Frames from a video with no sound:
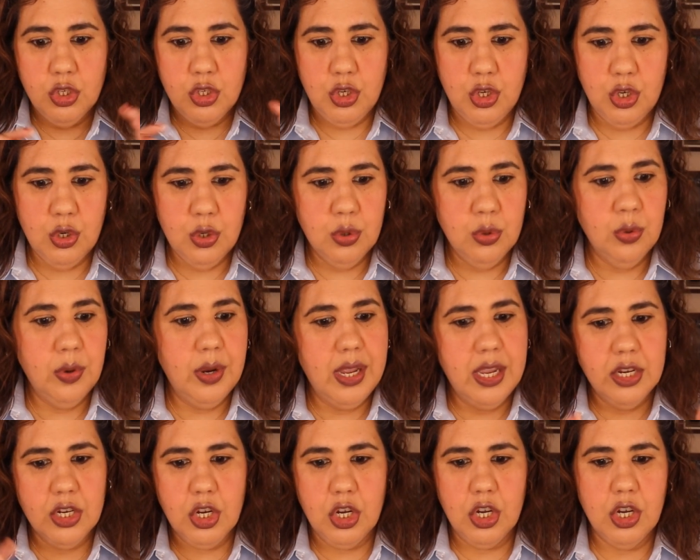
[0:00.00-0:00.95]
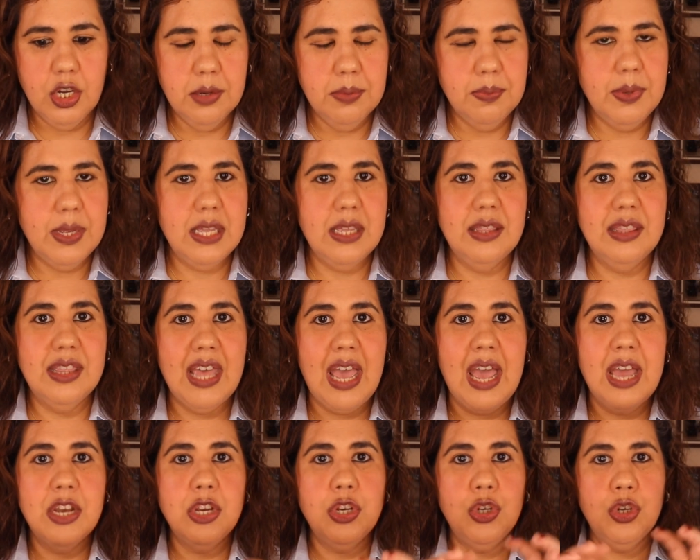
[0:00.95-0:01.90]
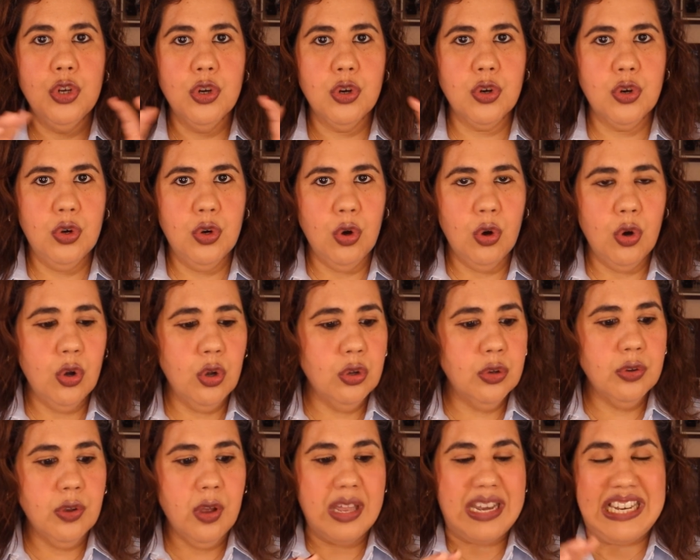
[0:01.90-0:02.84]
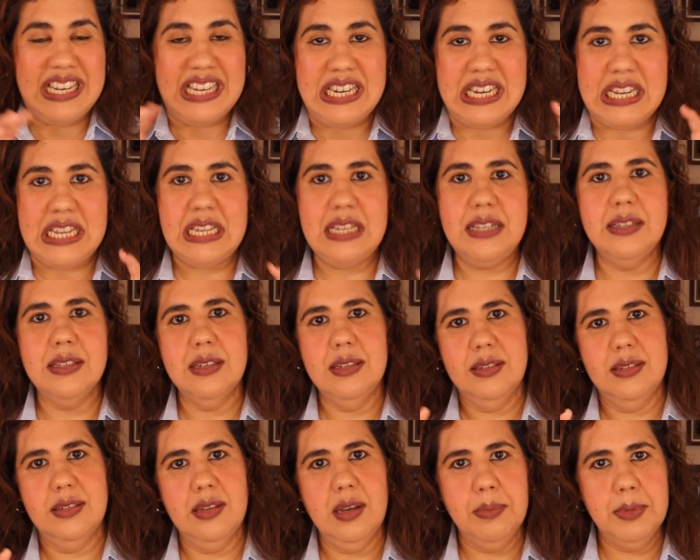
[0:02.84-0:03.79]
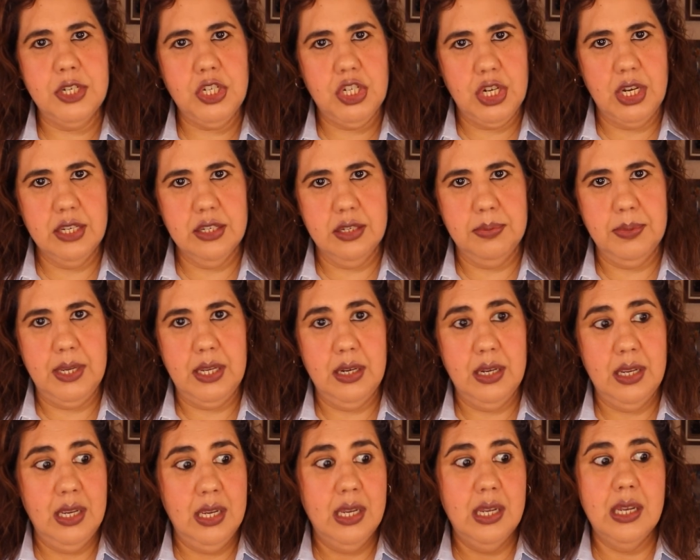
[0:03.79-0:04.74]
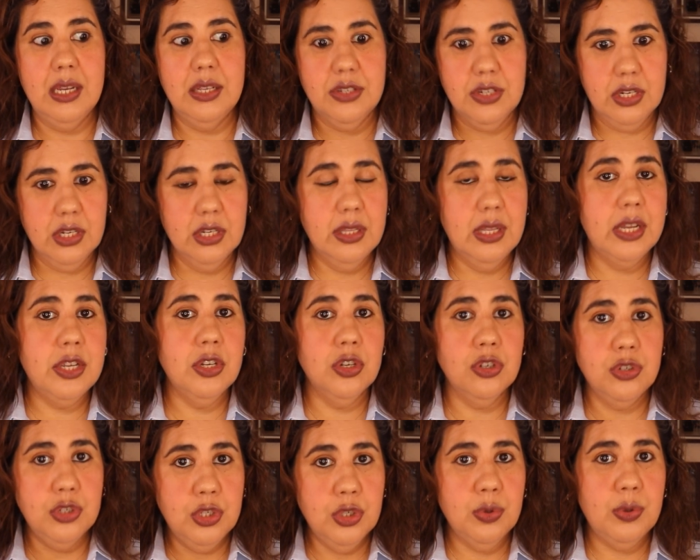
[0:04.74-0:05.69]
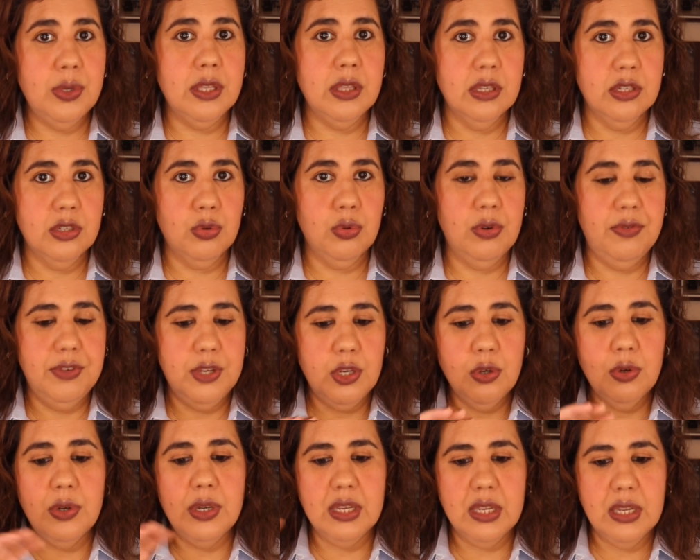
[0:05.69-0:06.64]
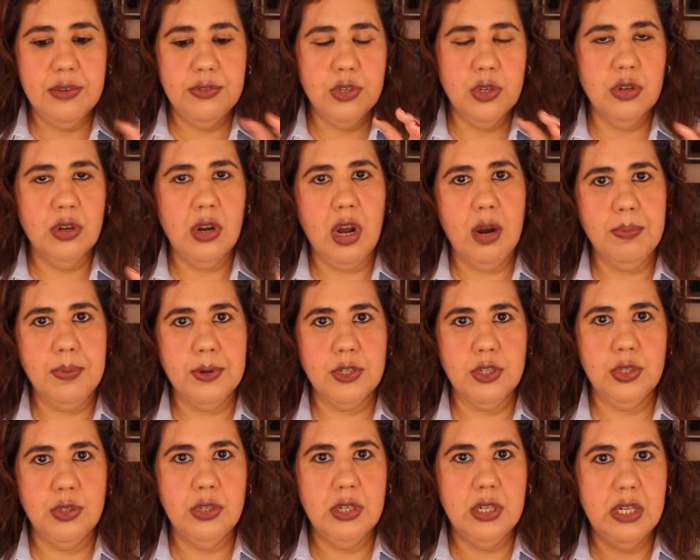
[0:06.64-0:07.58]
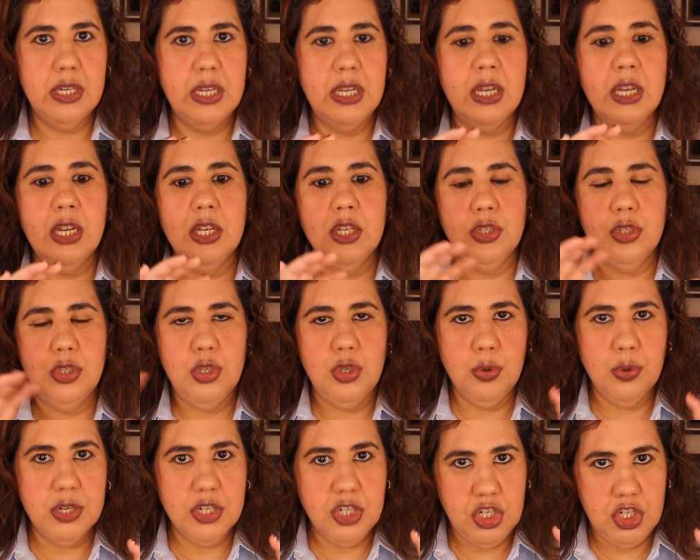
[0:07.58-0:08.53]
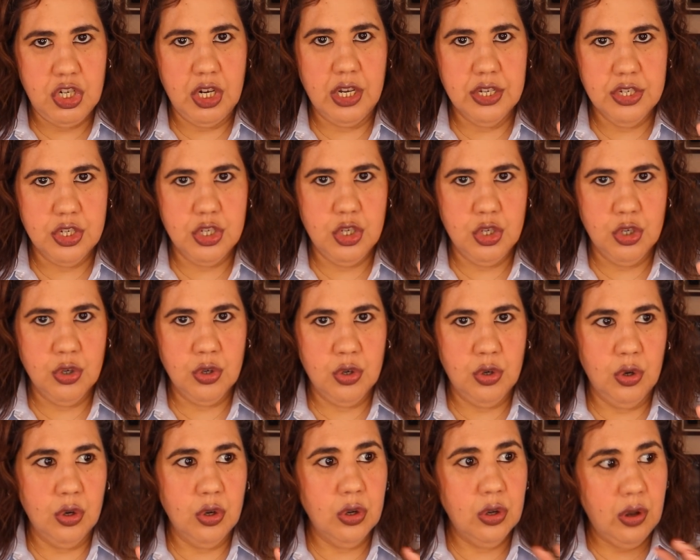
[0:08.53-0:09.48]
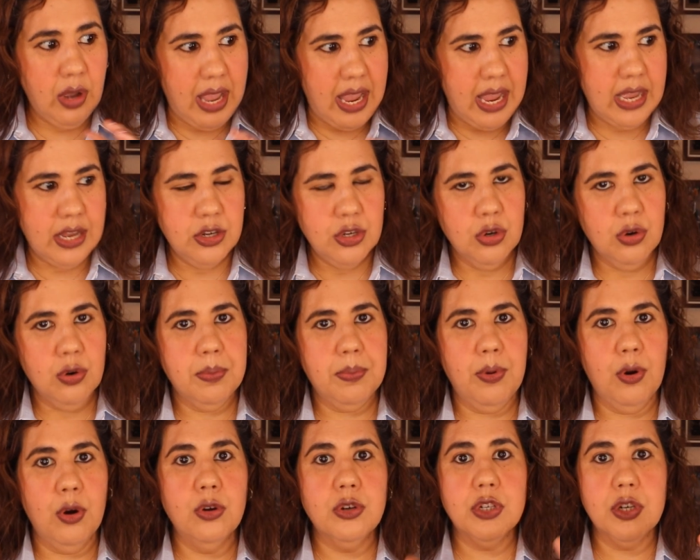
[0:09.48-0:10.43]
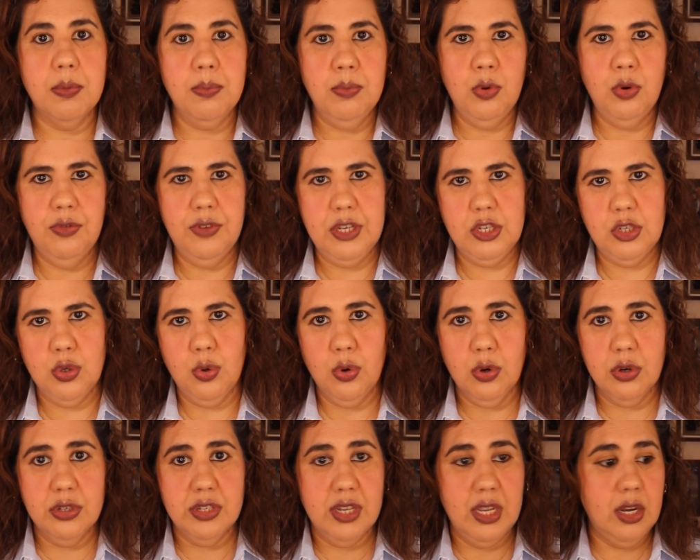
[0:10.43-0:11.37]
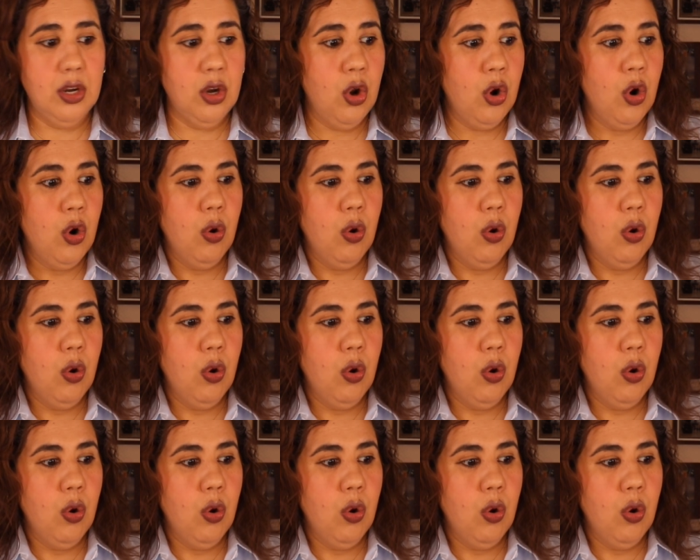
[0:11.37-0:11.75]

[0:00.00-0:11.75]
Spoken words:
2, it could be that your goal needs some adjustment. It's good that you're doing this review. It gives you an opportunity to adjust your goal and your approach moving towards it.